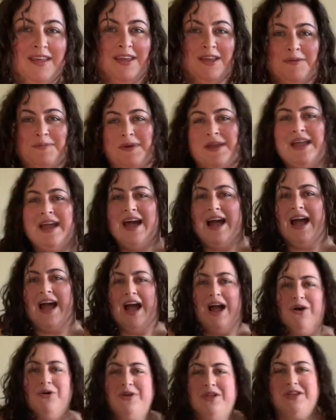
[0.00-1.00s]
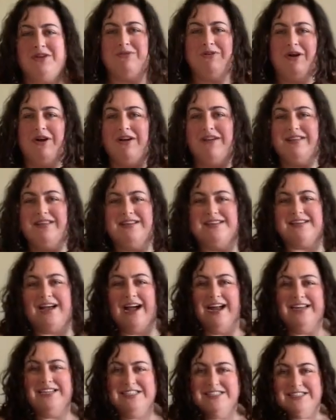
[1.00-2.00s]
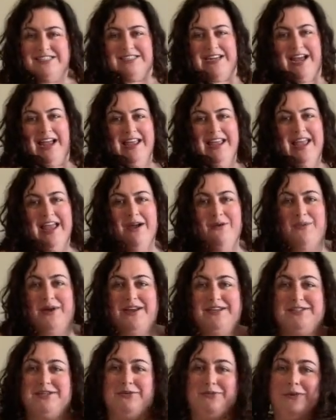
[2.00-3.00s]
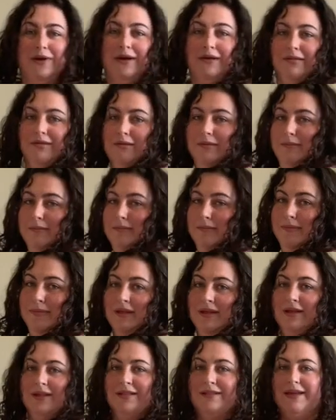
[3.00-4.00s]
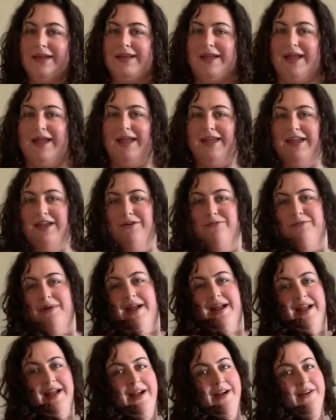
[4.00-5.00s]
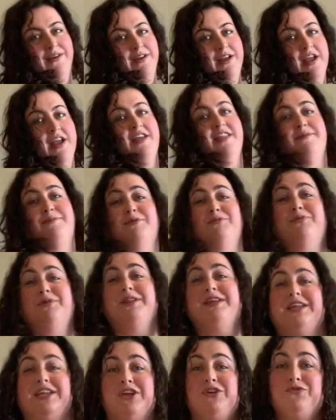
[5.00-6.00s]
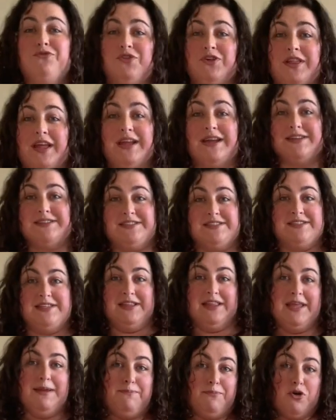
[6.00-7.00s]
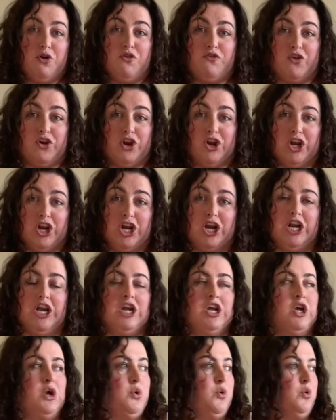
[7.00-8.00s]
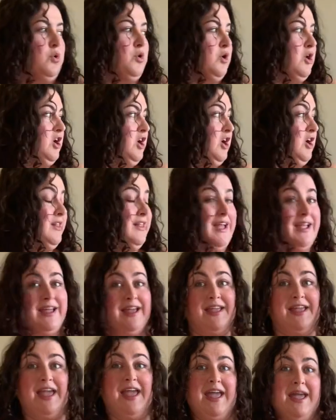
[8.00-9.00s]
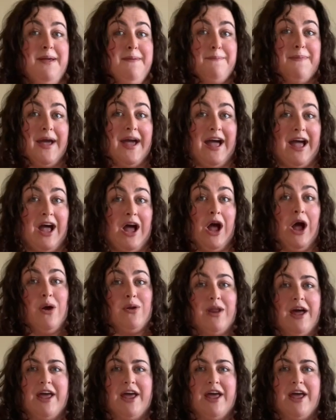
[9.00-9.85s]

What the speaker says: But yeah, how cute are these? I can't wait to wear them like hanging around. It'd be really cute for like a sleepover or like a camp out.